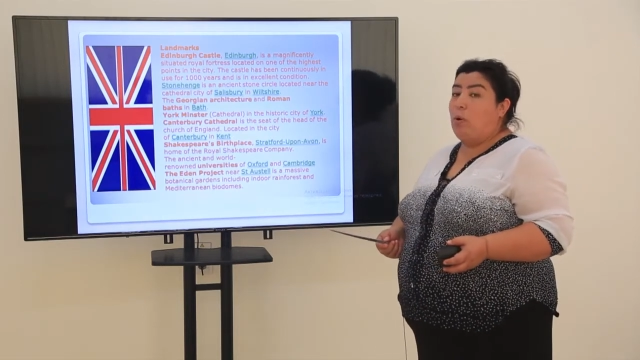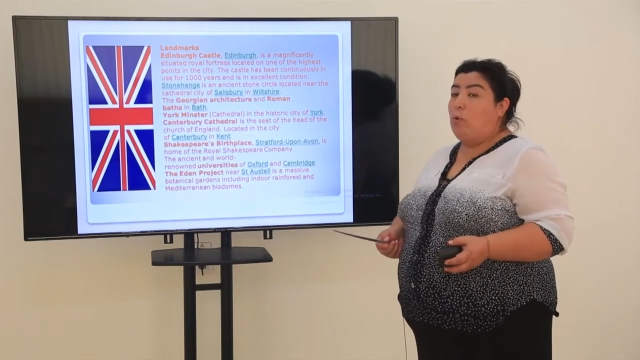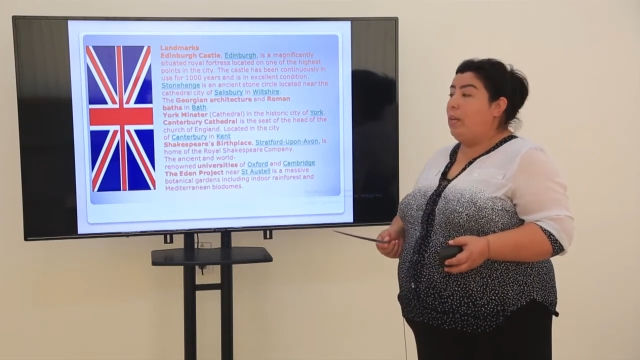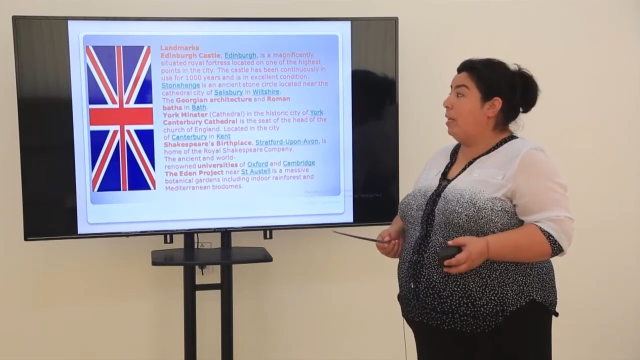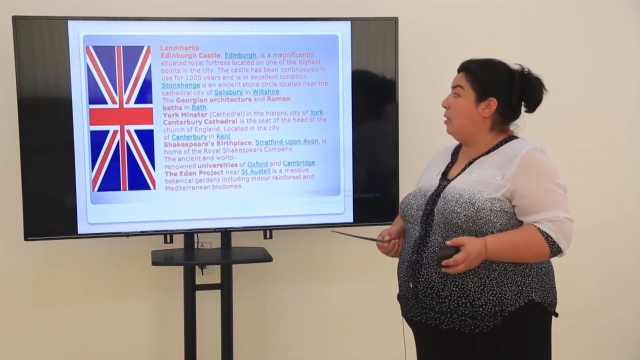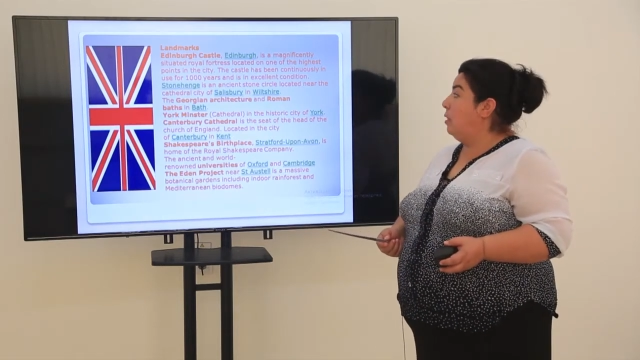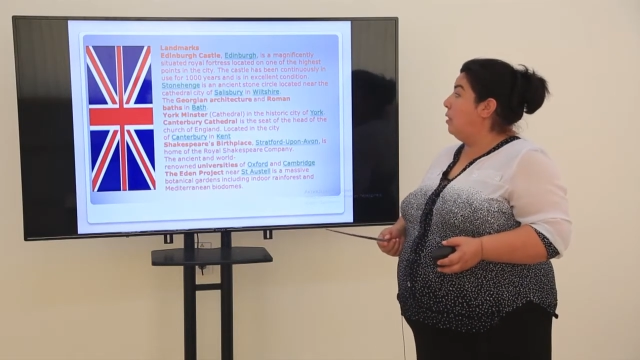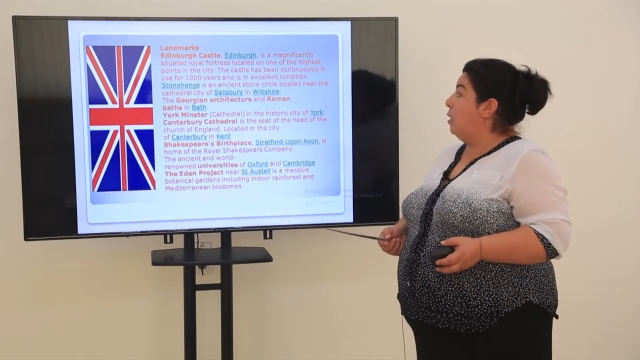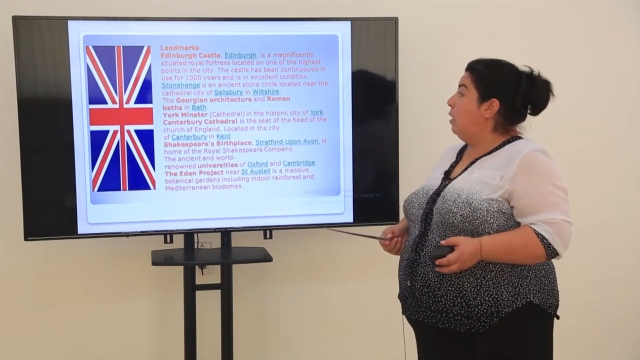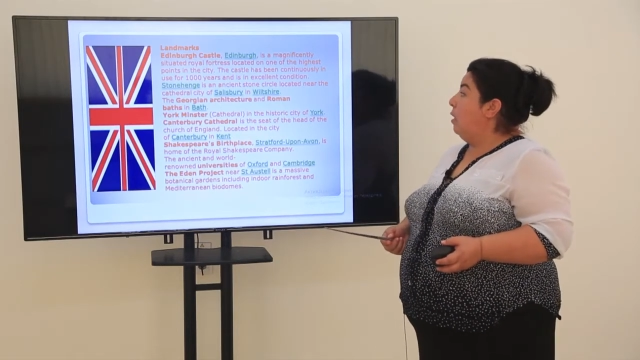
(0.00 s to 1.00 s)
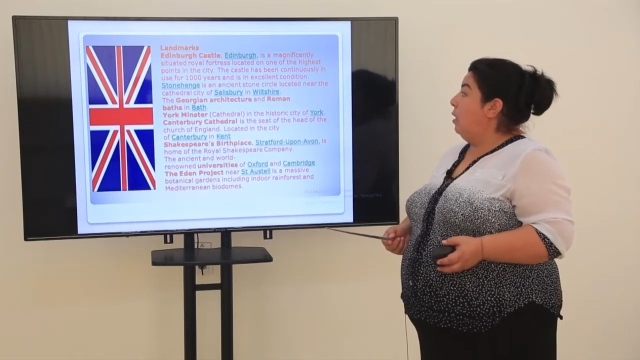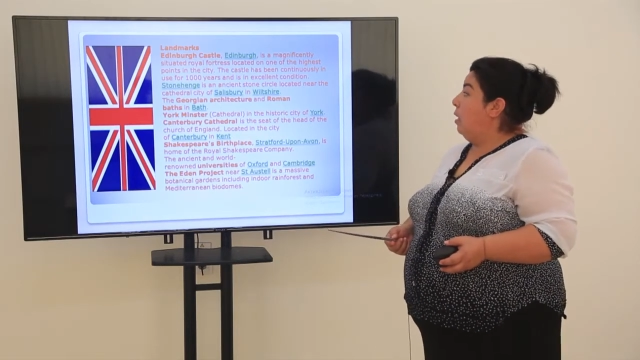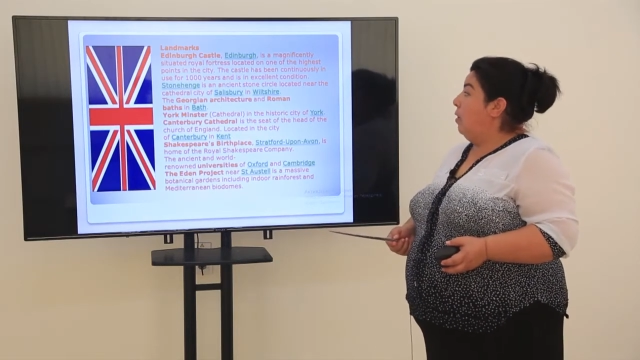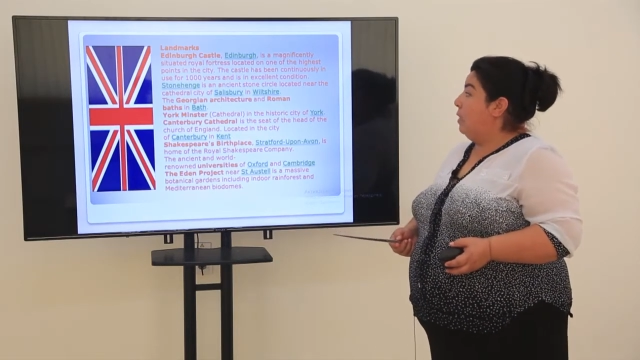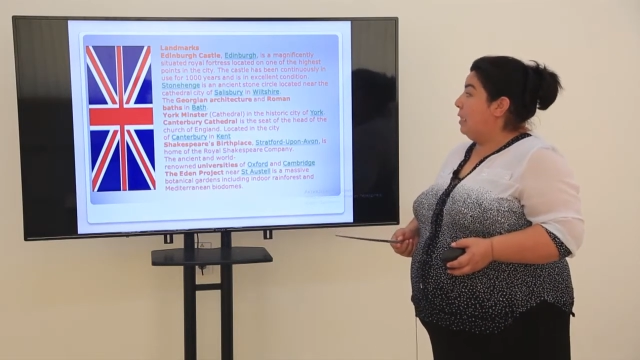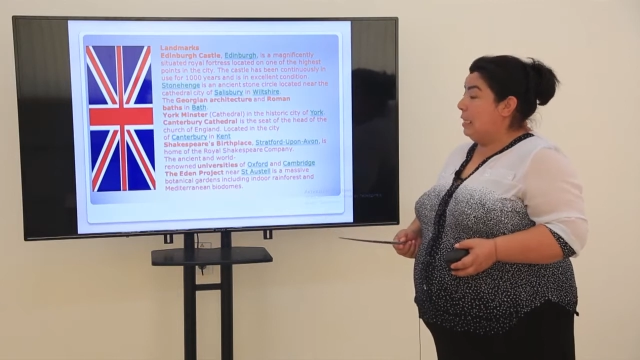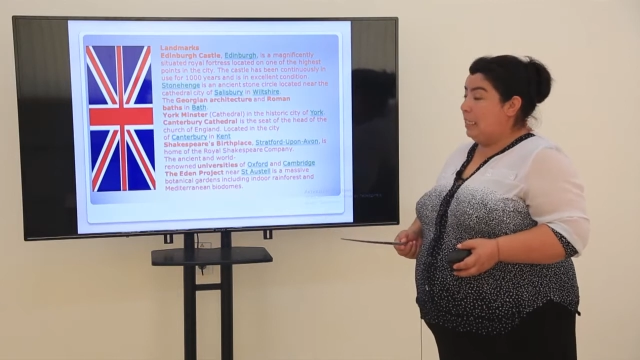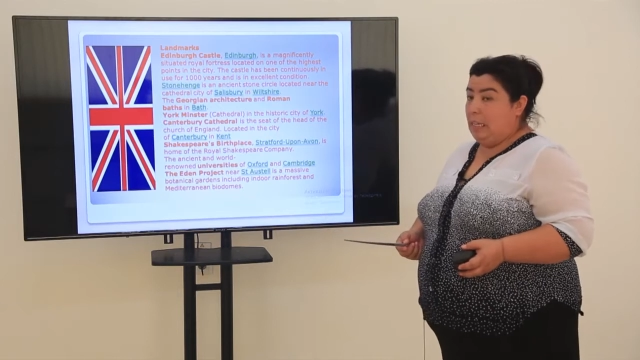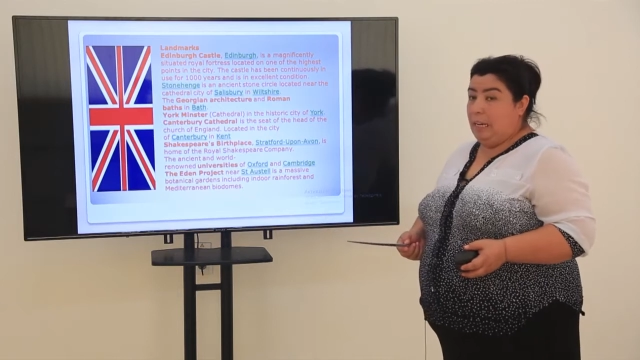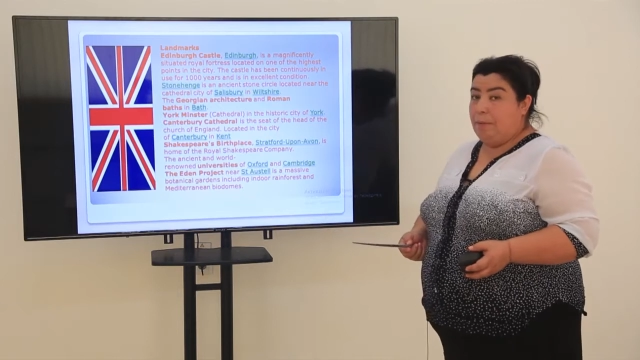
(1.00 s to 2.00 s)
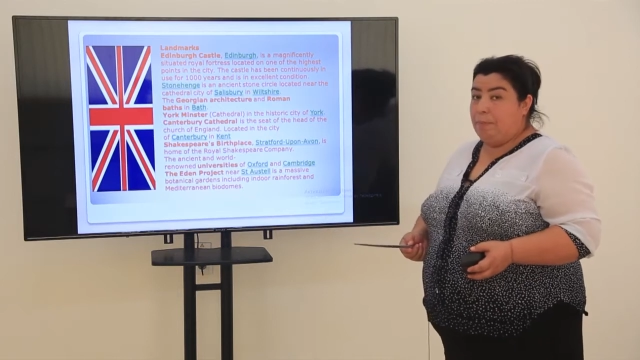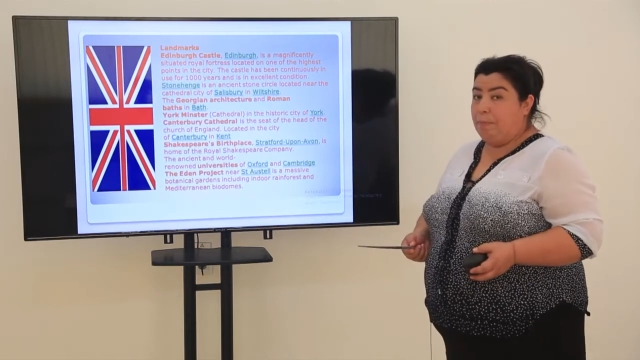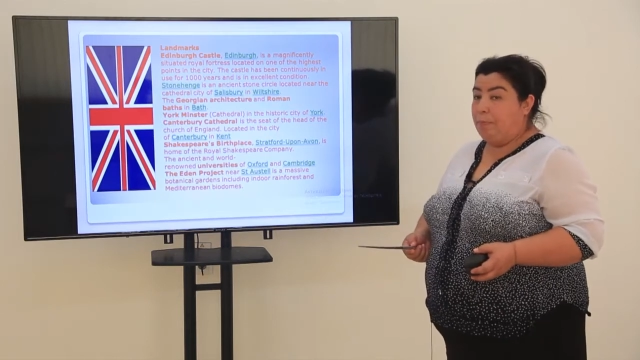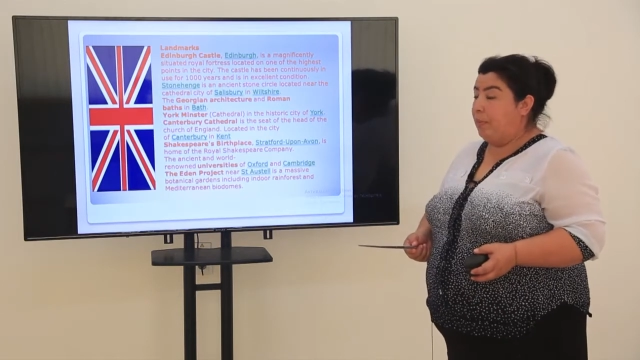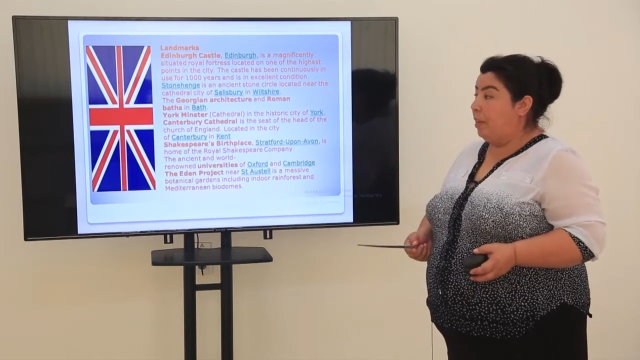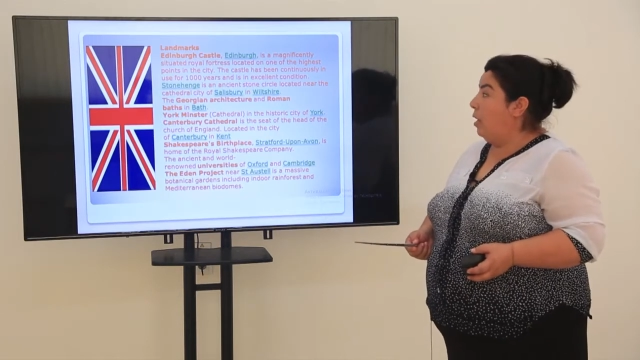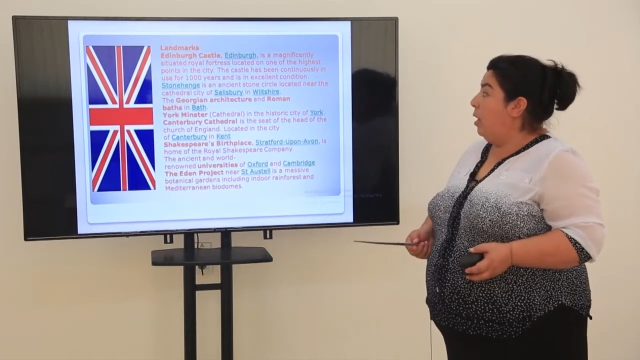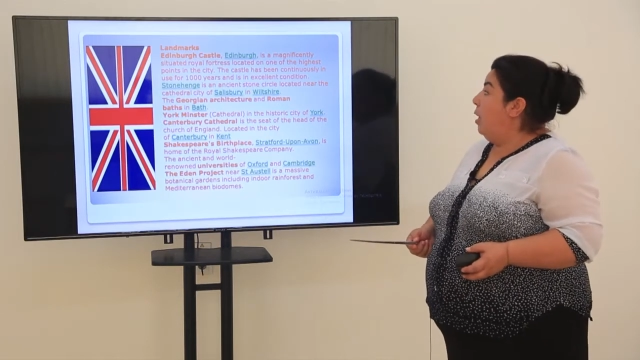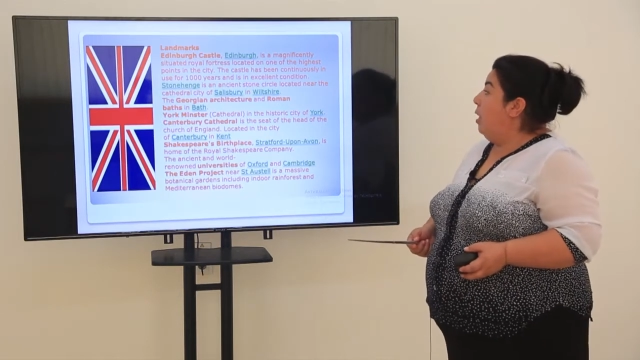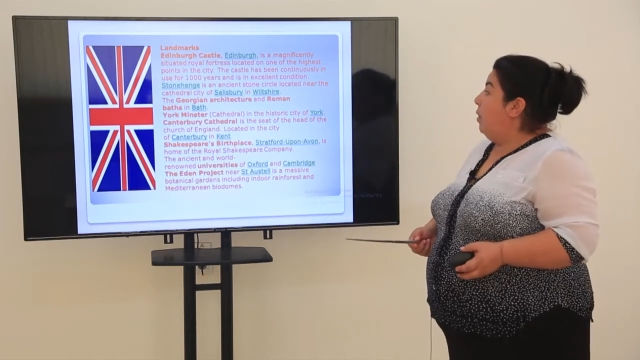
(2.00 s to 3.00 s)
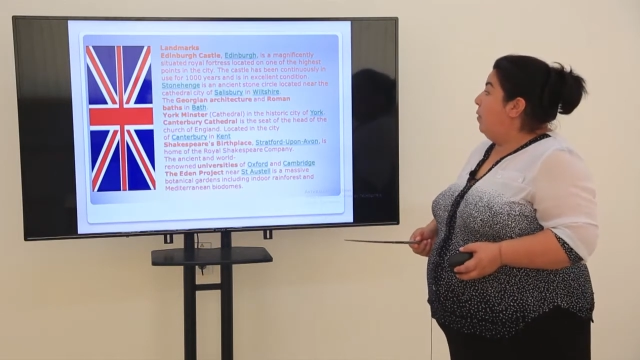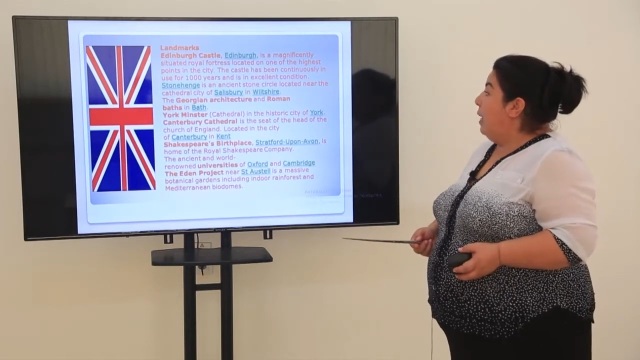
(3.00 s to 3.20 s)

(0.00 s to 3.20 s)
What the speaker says: points in the city. The